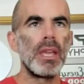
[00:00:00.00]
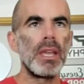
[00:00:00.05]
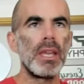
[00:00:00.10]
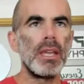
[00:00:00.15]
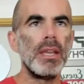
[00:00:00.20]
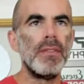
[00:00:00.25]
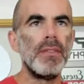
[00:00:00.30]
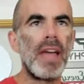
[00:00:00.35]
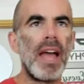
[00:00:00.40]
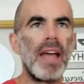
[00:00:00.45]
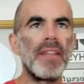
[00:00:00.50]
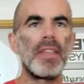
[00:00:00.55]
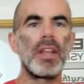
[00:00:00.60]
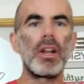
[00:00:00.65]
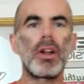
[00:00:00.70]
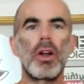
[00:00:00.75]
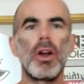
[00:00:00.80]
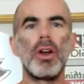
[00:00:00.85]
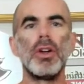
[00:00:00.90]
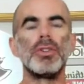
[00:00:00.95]
in that that
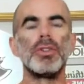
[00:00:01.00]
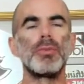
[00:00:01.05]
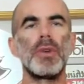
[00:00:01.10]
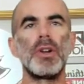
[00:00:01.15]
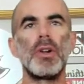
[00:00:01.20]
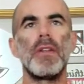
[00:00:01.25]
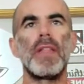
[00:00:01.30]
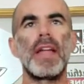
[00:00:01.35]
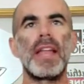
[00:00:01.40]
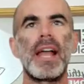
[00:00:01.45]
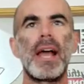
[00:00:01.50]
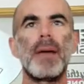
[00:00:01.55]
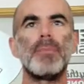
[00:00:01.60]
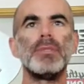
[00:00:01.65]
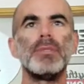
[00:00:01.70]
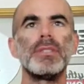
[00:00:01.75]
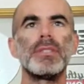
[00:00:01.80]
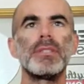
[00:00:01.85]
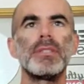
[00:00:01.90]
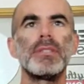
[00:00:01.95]
occurs when all that
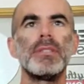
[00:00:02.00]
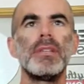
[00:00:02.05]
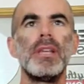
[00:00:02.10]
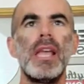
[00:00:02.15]
happens.